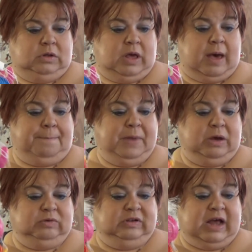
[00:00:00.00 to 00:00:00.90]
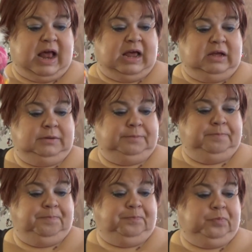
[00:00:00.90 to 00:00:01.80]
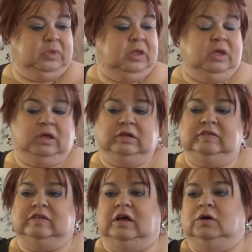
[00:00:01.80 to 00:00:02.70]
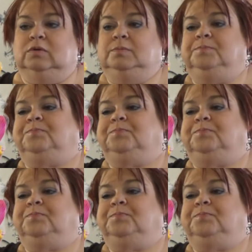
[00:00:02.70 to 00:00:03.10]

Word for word: Yep, it was a dollar. So,